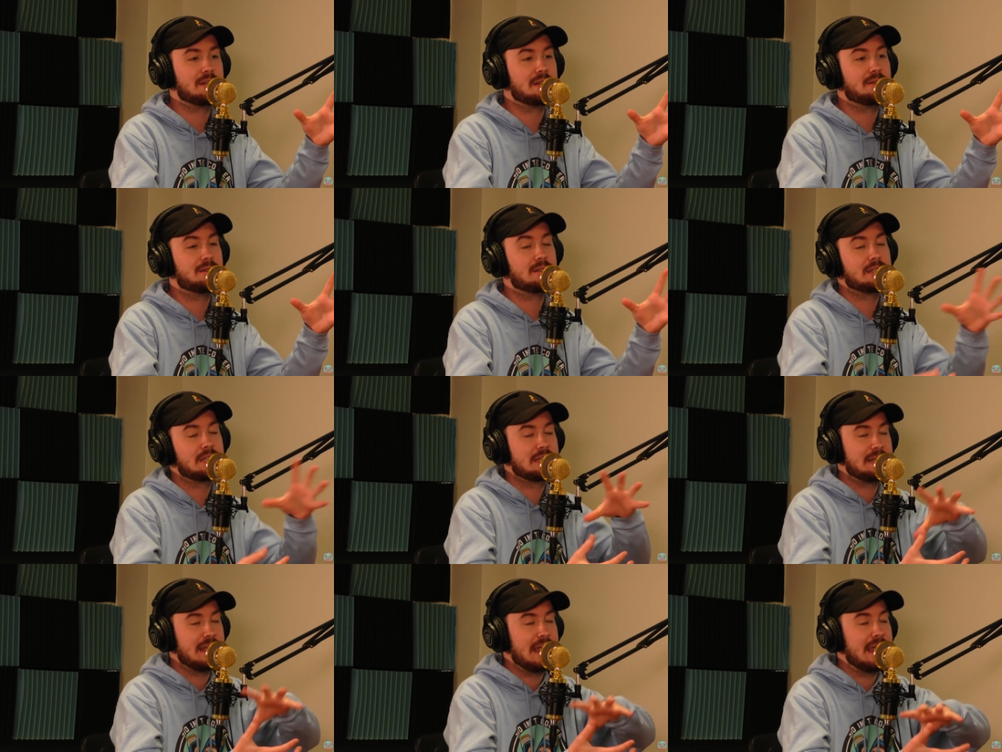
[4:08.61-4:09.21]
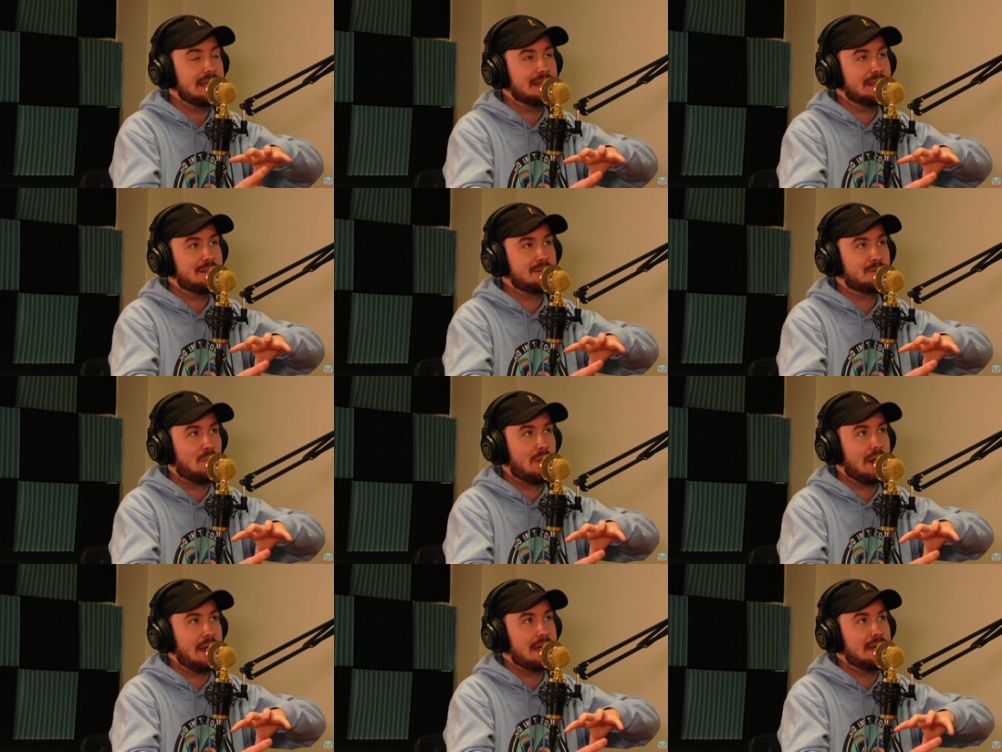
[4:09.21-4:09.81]
Stanley's
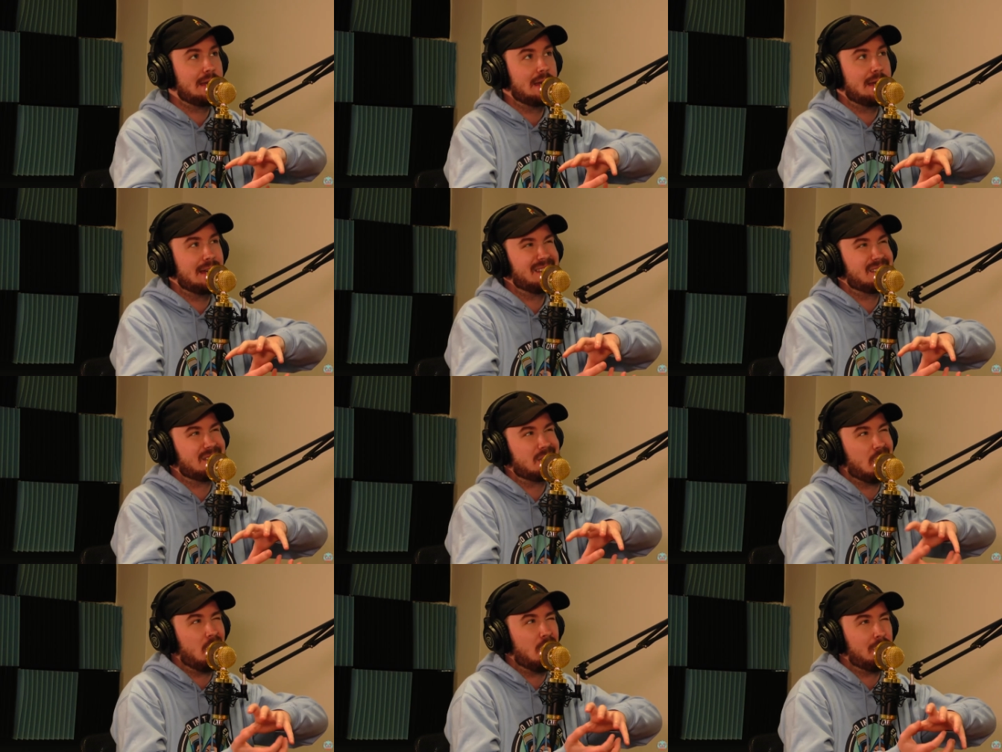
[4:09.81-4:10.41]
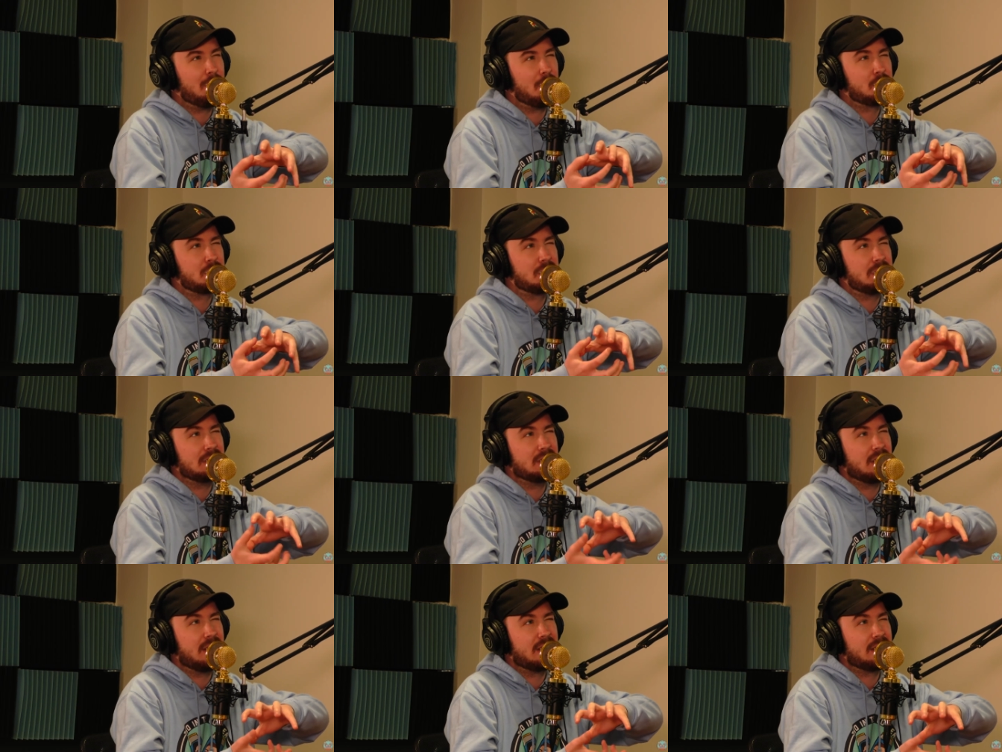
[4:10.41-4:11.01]
way is almost in
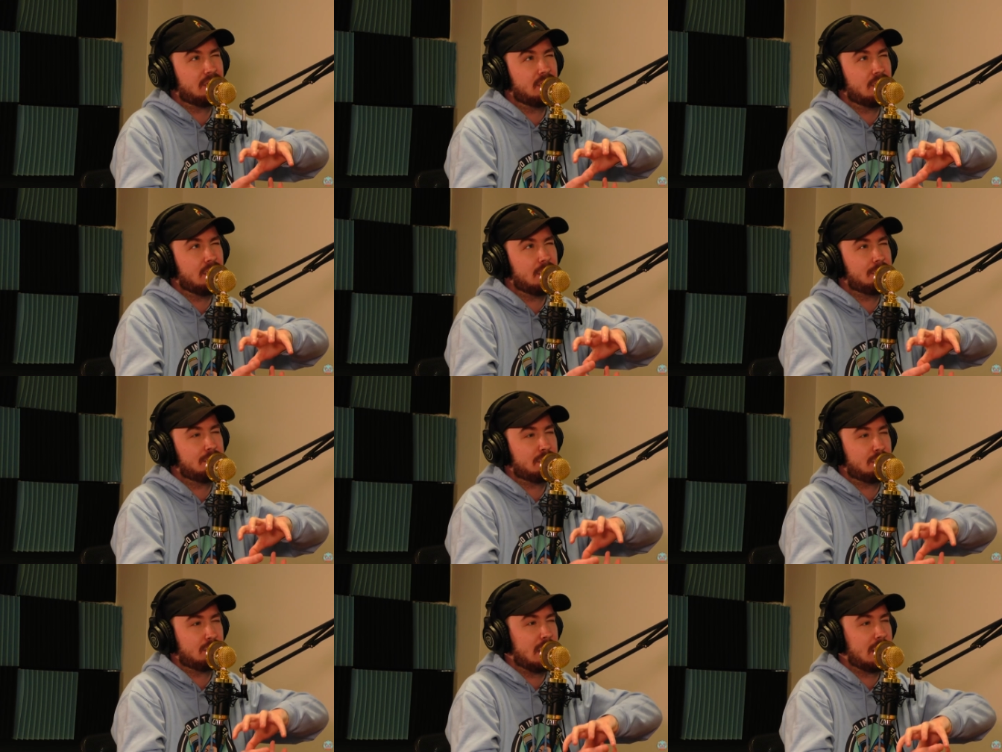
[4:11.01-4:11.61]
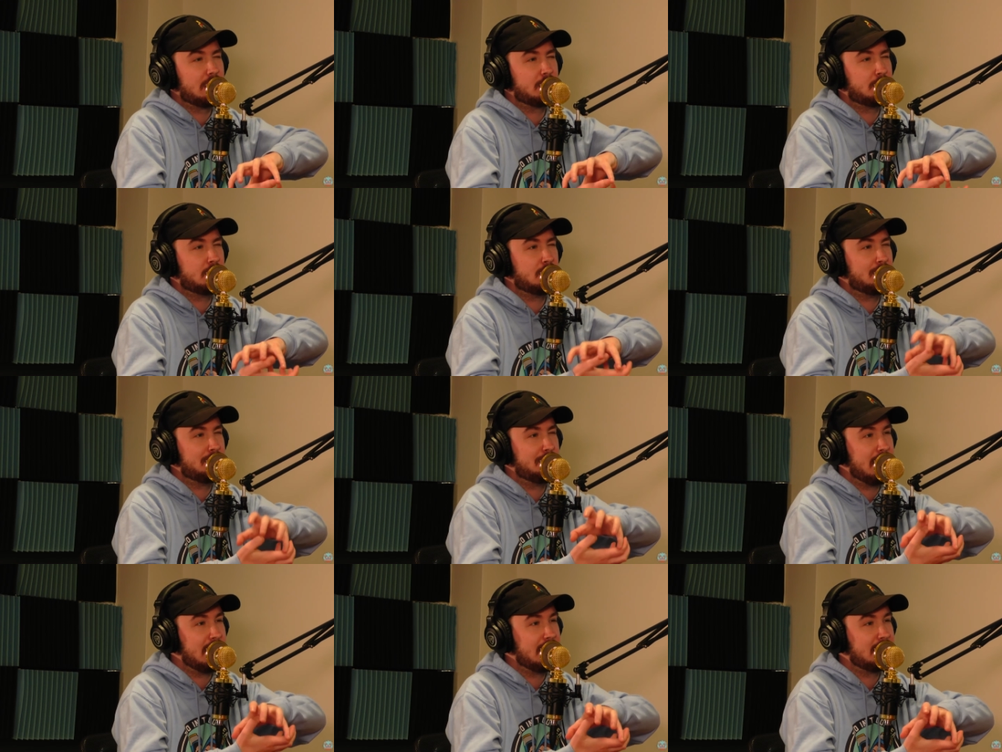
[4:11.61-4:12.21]
like the pressure
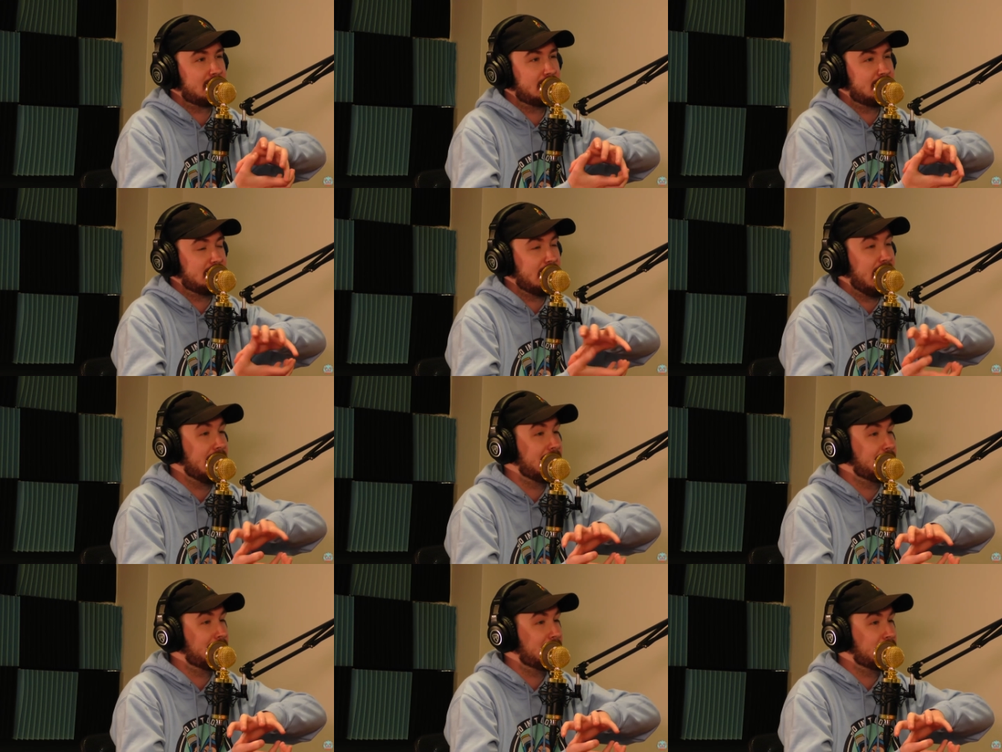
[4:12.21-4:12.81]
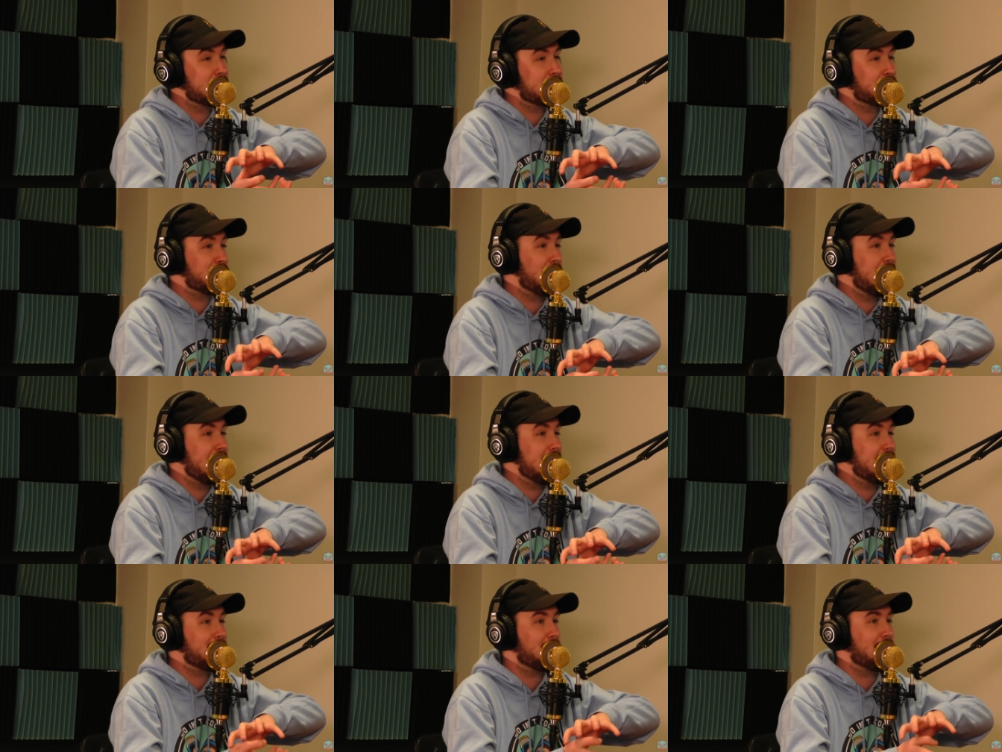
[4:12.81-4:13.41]
makes diamonds
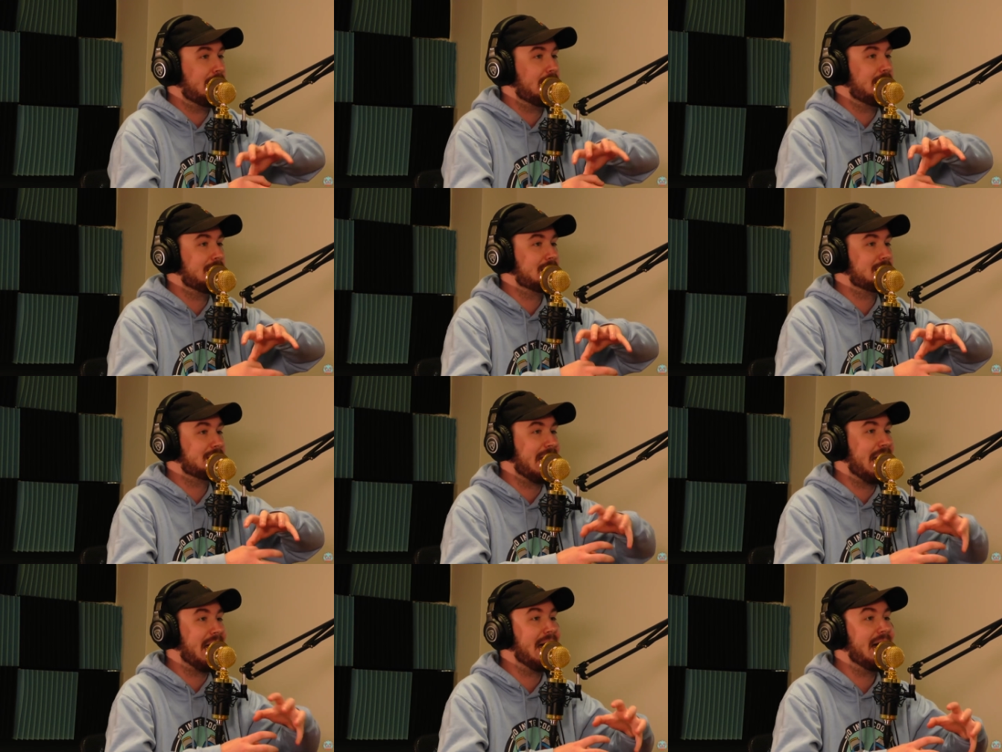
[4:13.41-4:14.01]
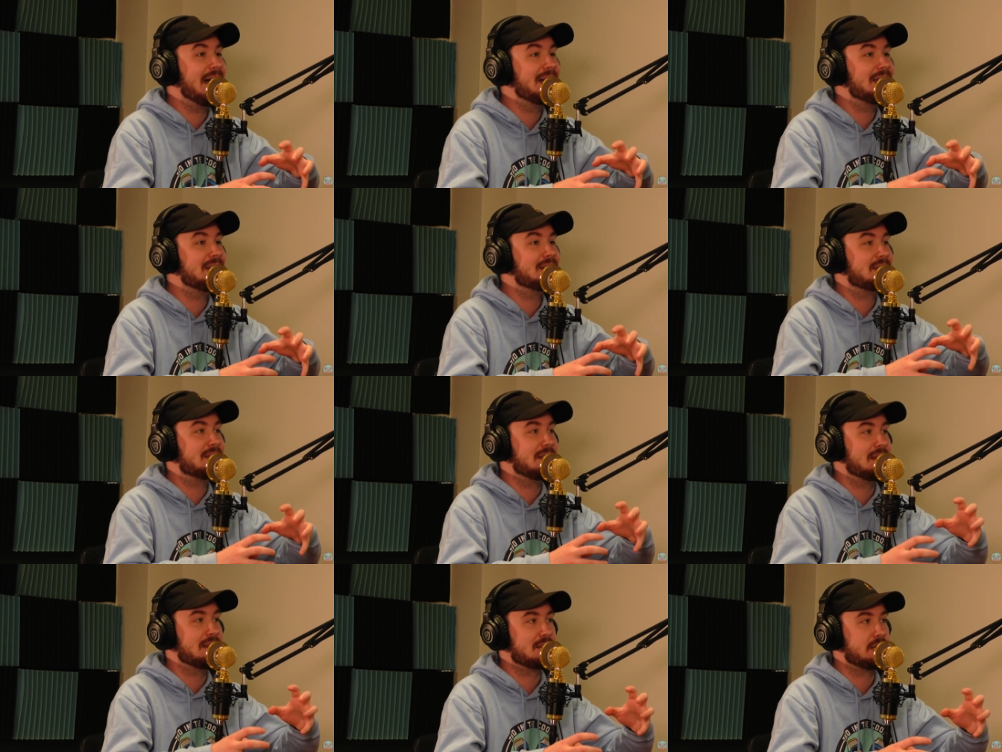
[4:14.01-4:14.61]
way, whereas Ed's
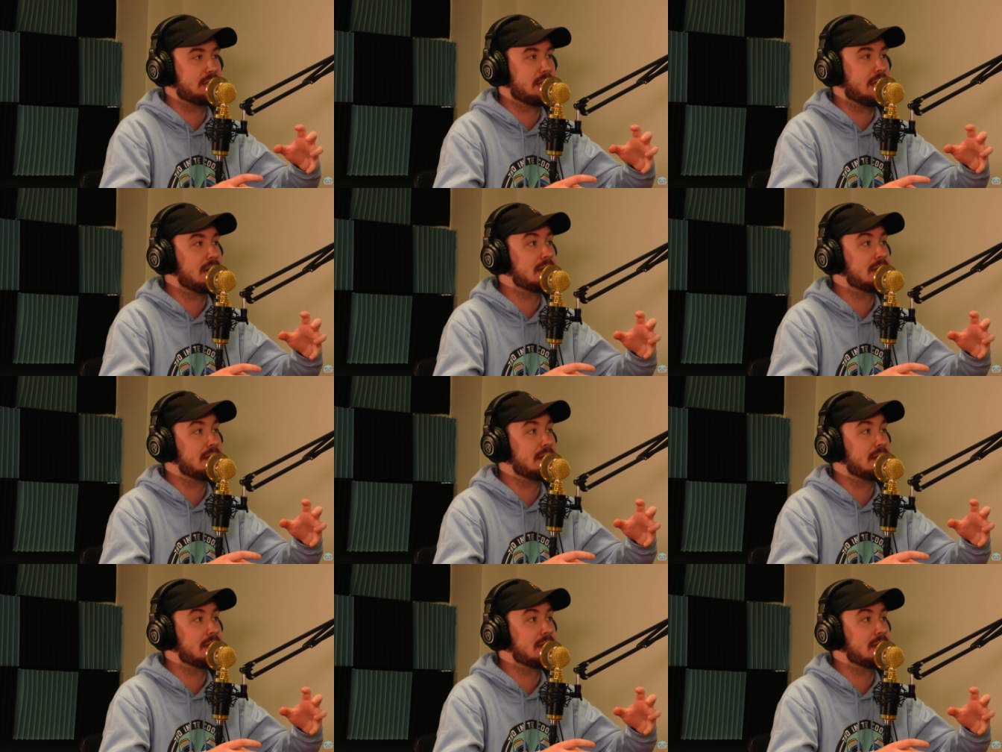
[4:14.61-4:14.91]
is like